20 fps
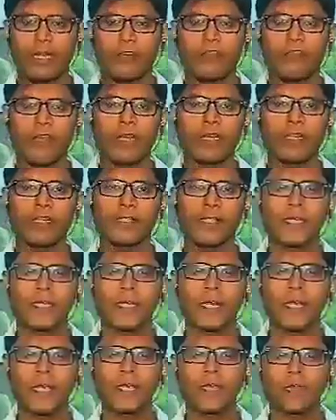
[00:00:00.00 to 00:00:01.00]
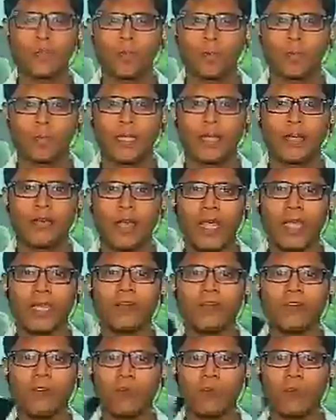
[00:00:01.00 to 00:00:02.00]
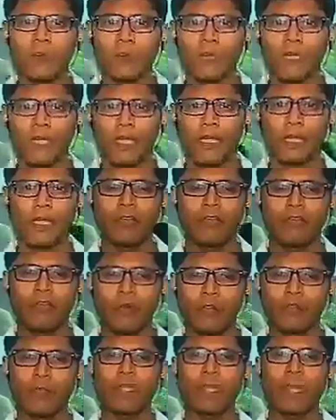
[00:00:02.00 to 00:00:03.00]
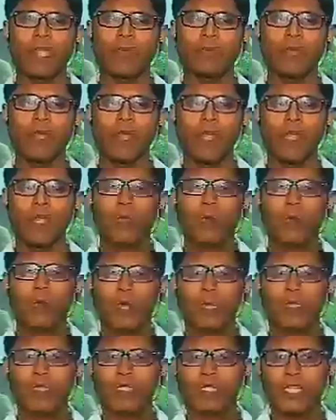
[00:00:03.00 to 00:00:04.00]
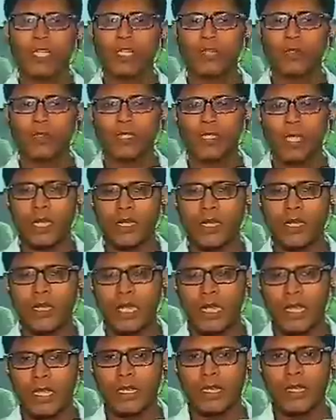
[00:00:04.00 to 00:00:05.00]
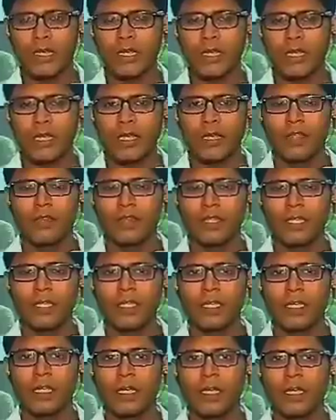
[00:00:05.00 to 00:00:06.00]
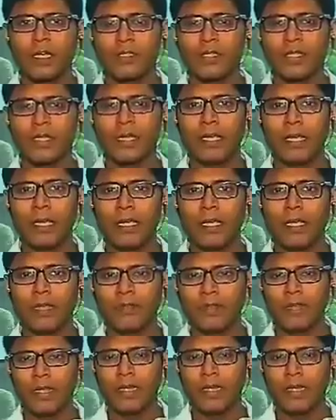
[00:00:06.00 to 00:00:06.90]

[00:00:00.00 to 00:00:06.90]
and in fact his entire group that right from the beginning, from the time when Zee News started airing the uh, the uh,